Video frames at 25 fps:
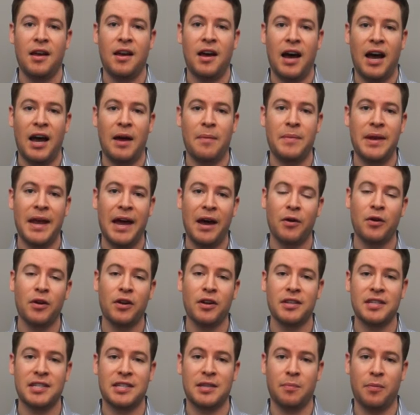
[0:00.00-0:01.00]
I'm now going
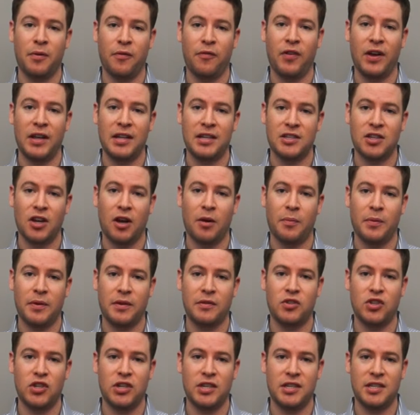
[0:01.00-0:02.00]
to simplify the topic
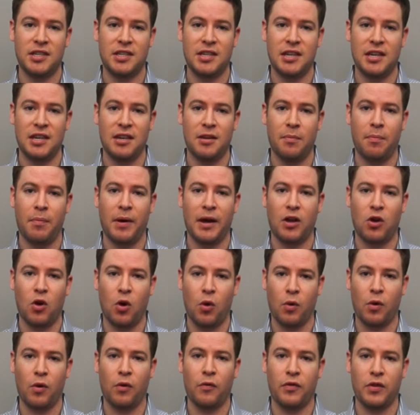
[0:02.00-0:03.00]
of GST by
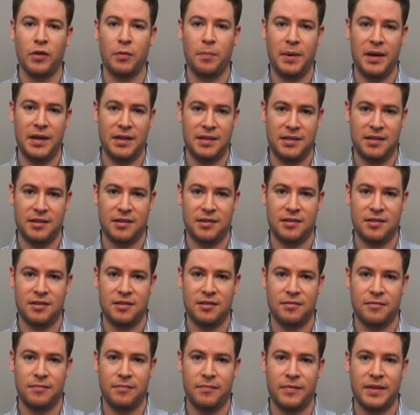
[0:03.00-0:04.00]
going over the
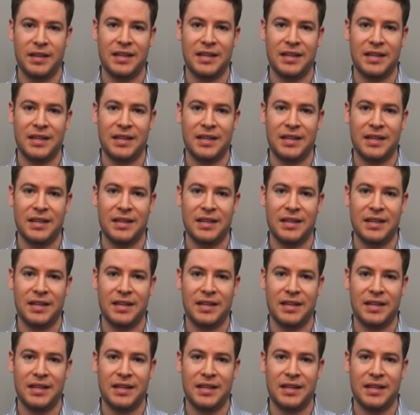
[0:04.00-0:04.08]
basics.